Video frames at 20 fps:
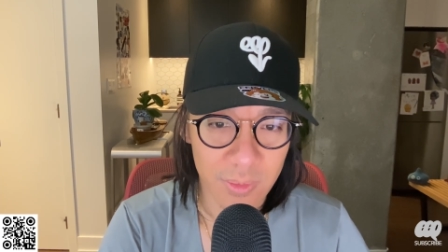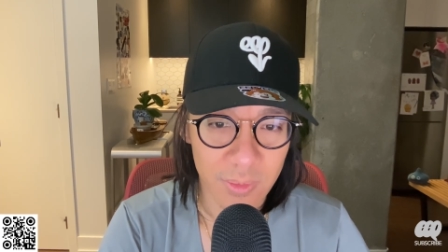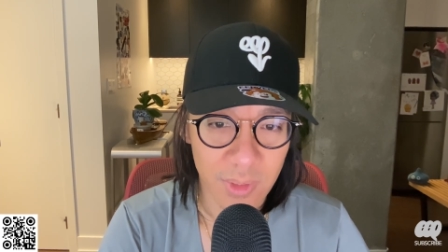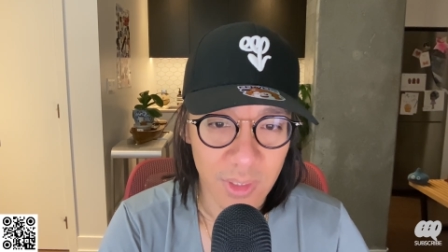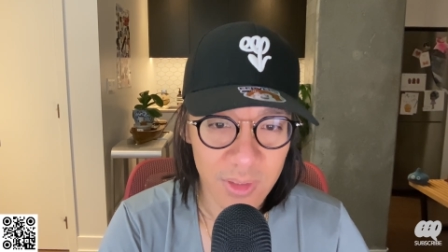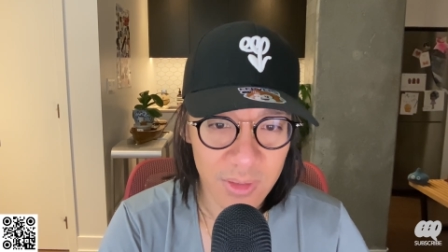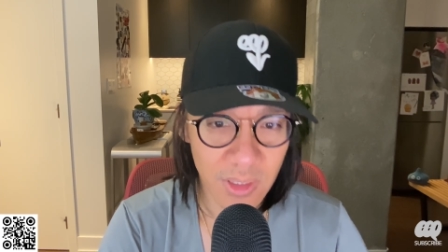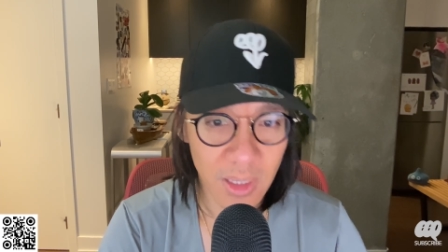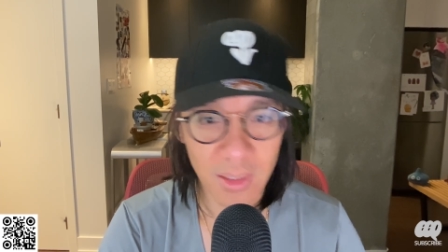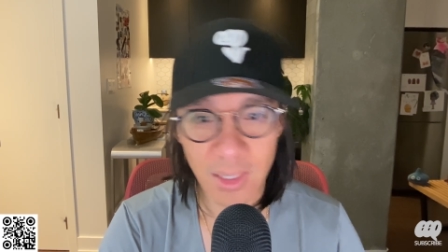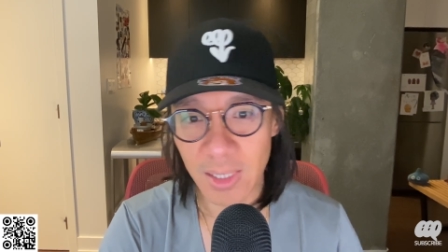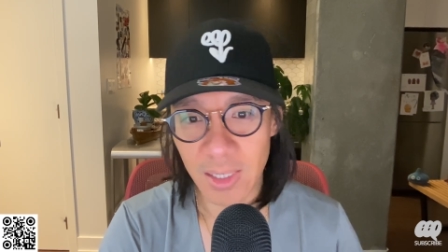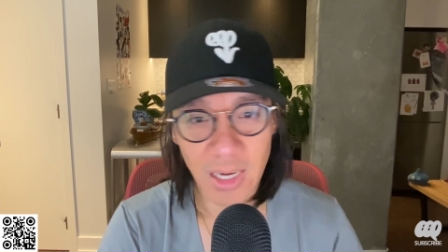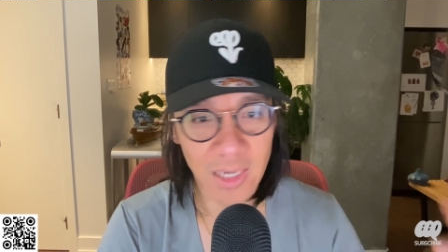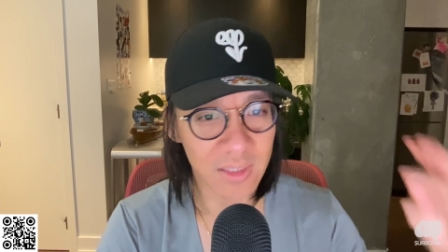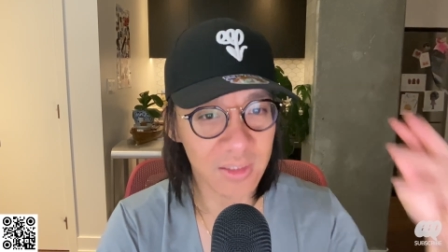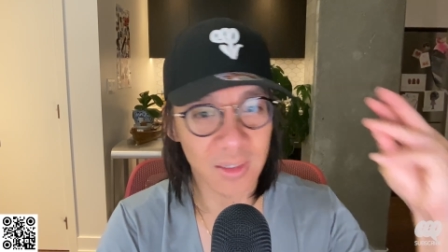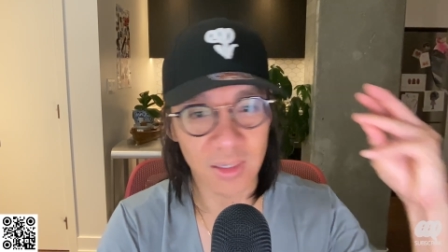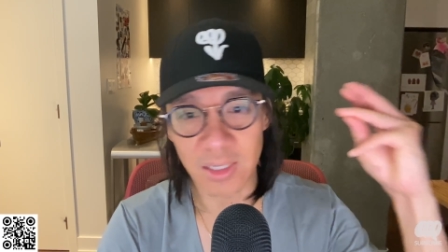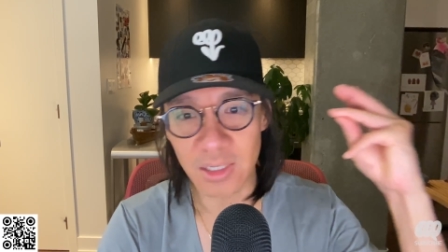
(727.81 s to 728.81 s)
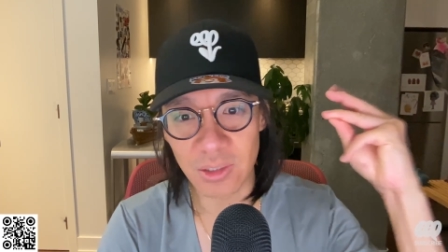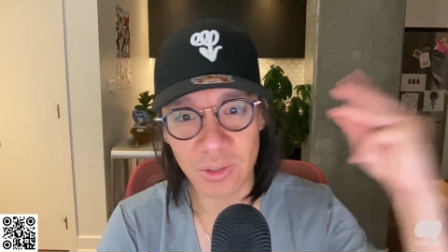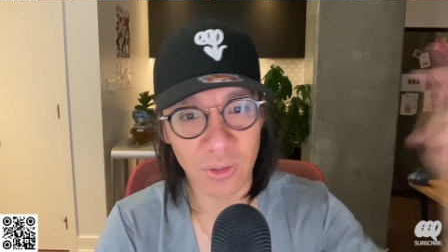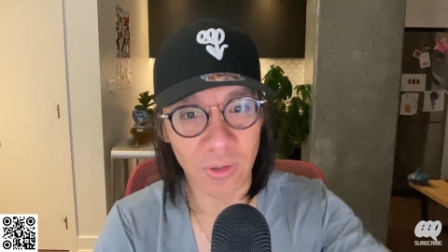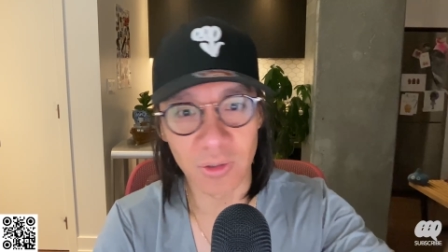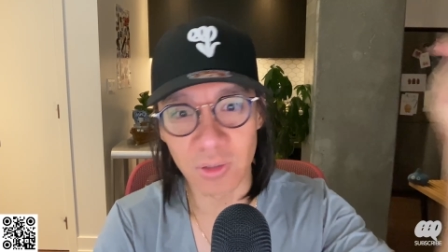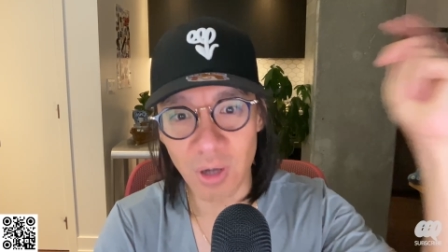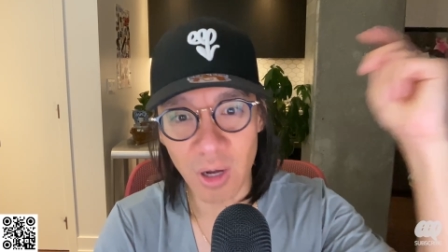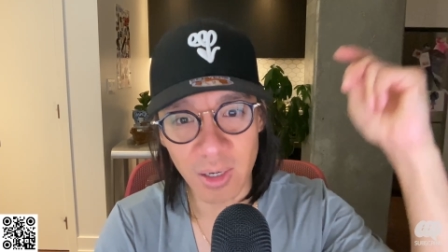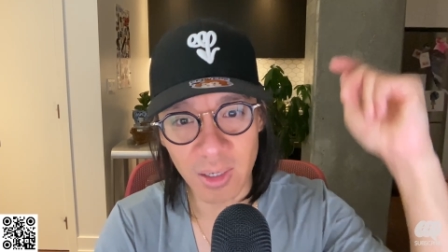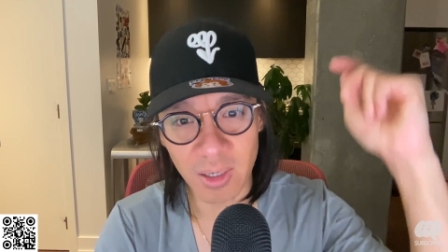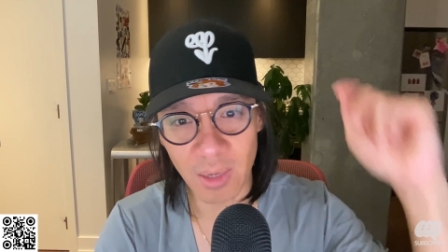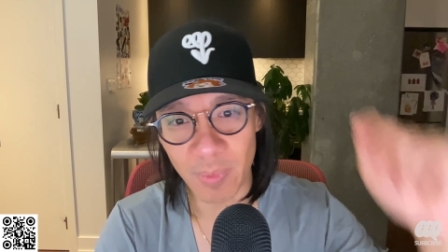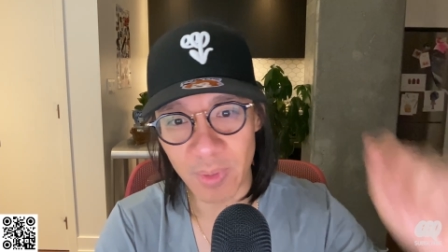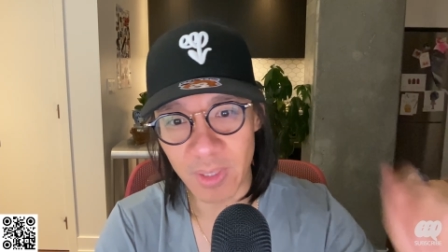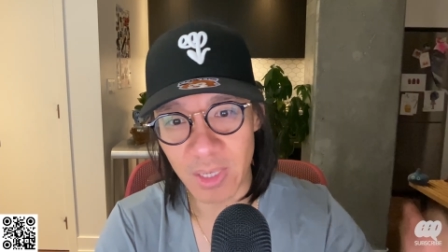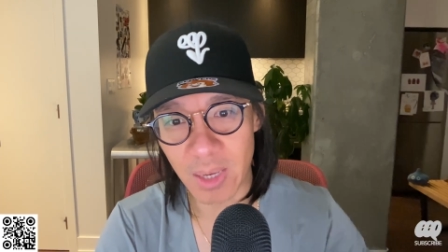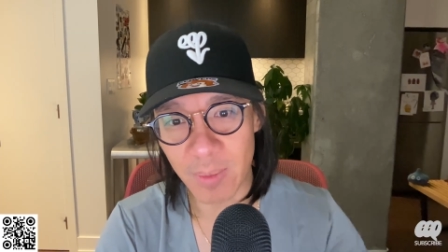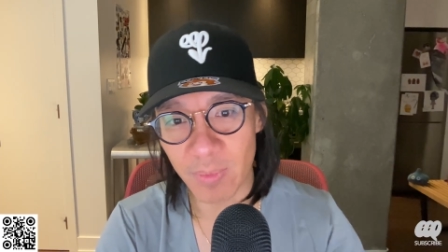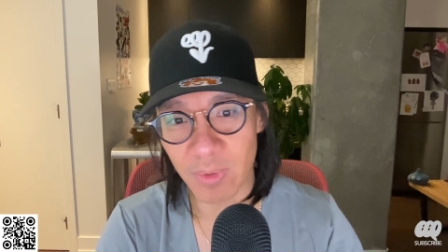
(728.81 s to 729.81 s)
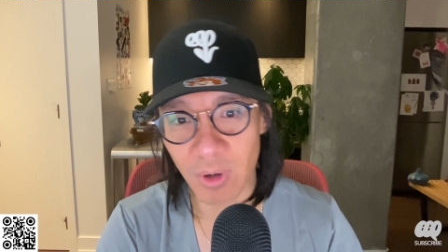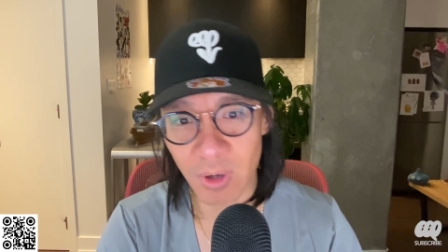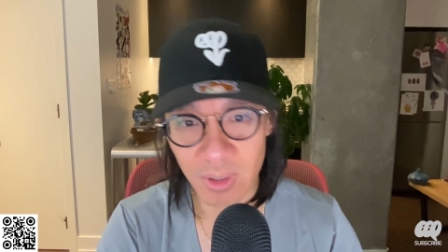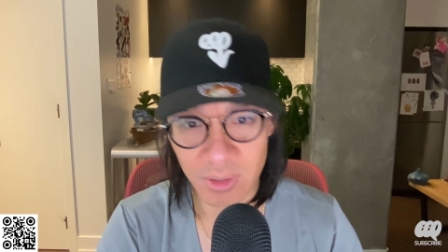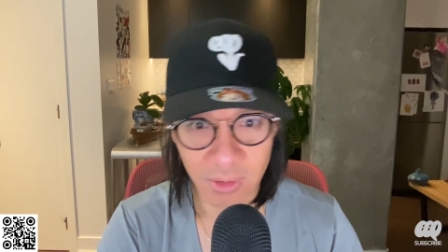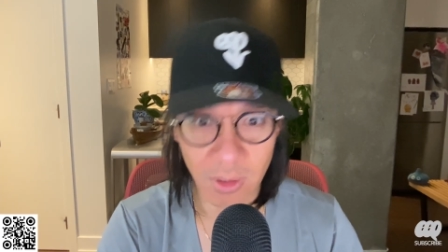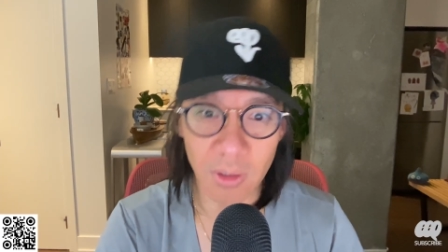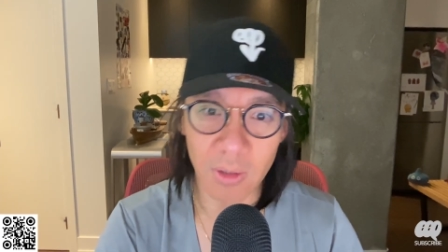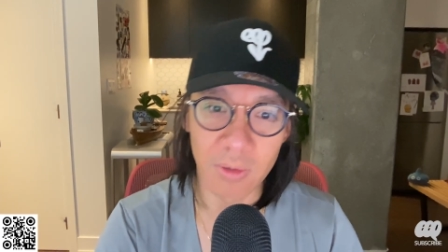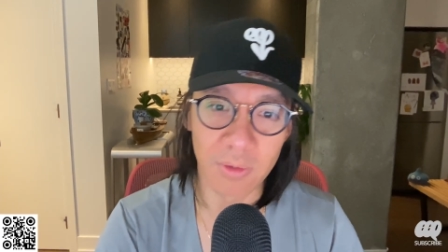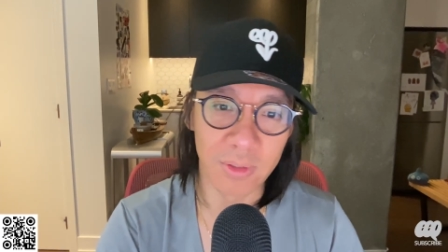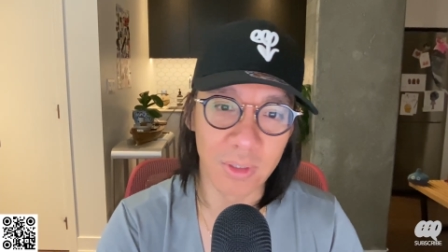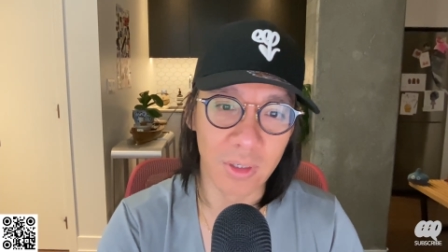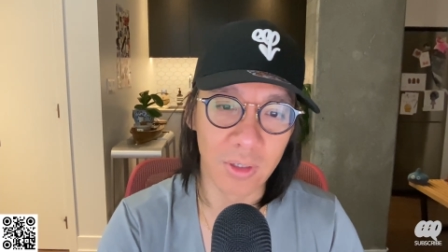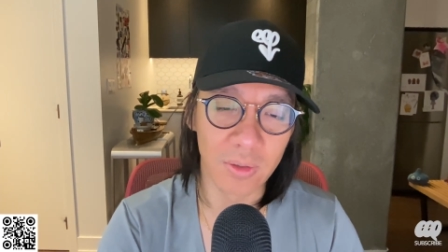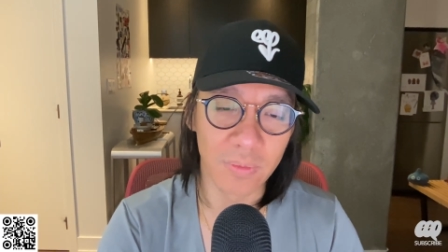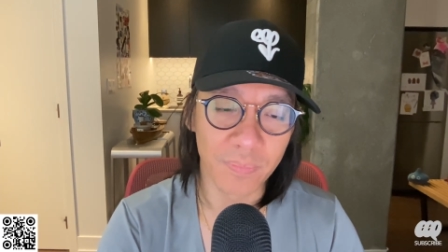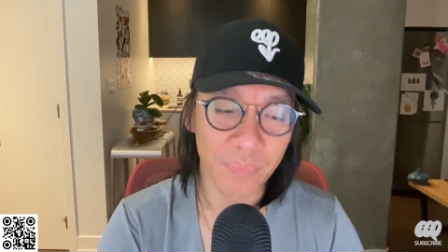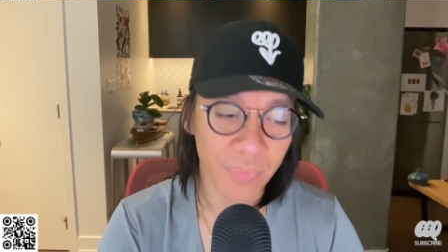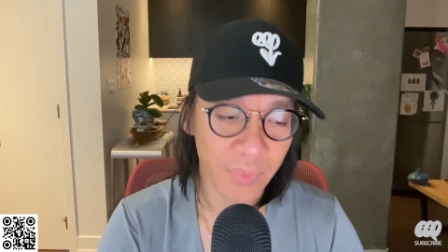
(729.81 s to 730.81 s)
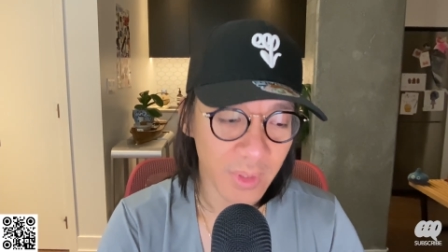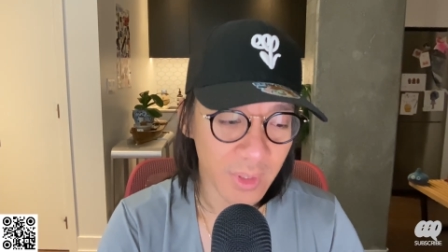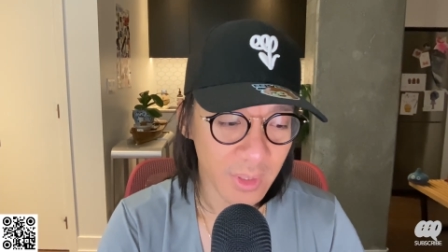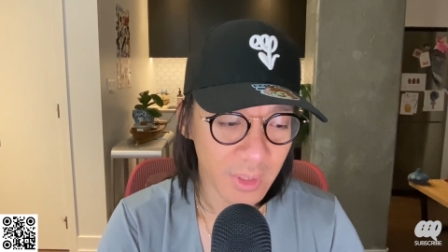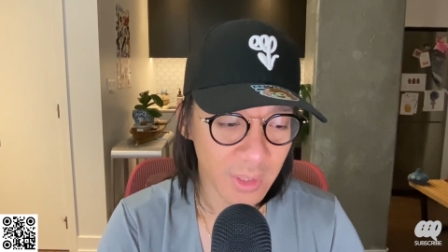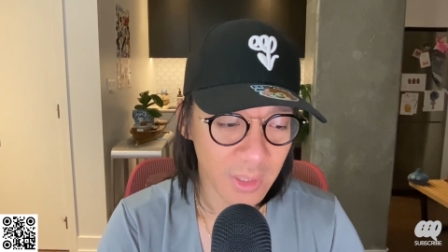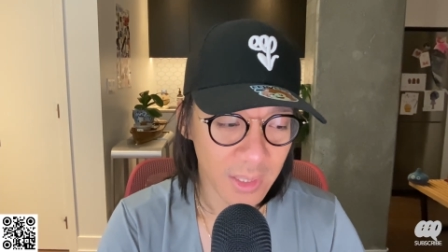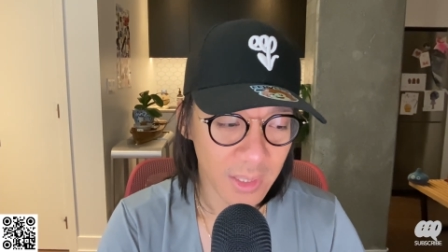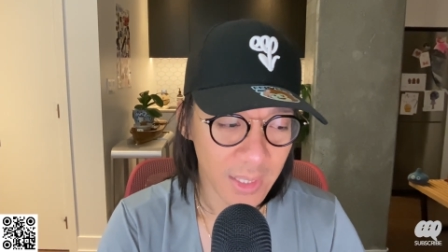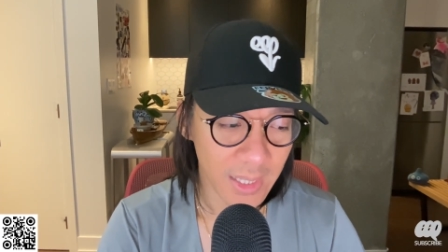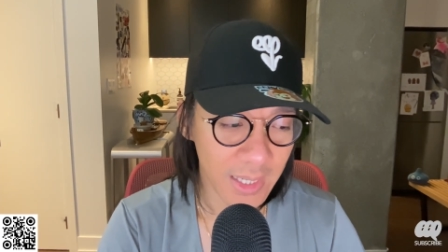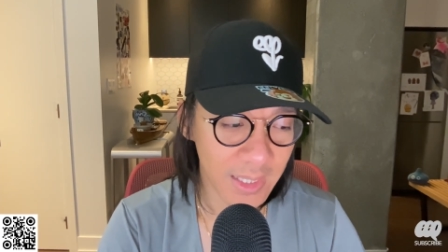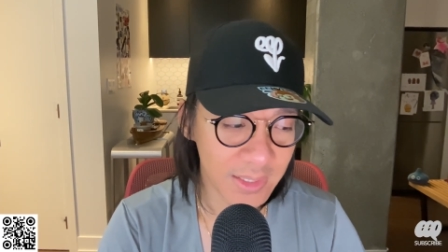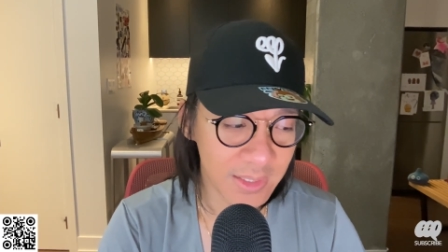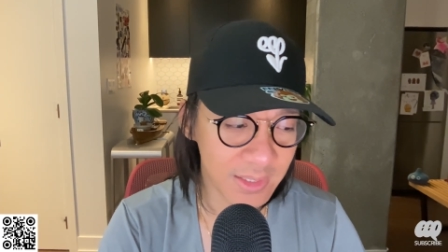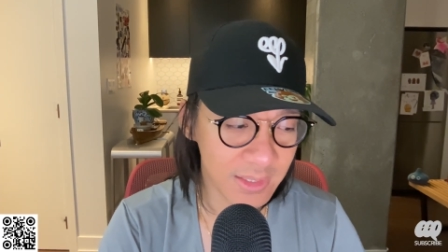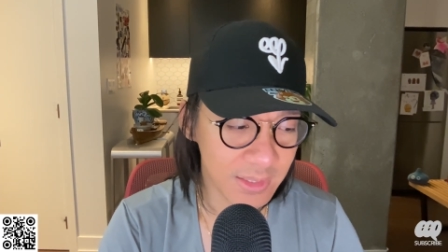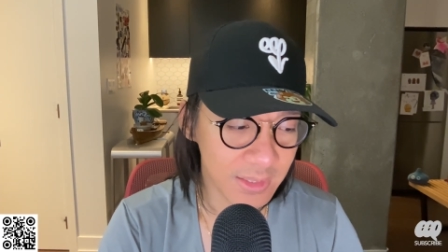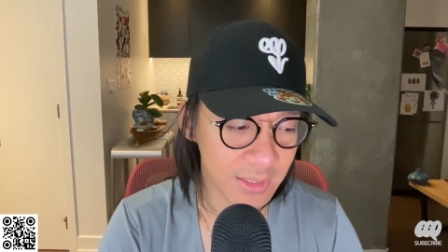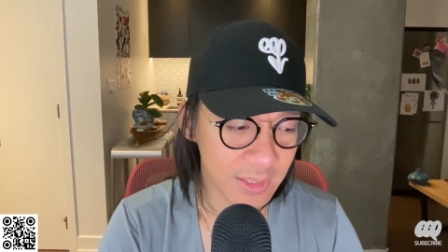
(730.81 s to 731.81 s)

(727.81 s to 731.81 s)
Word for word: It's not like I suddenly turned on, I became an artist. Oh, you know, it's.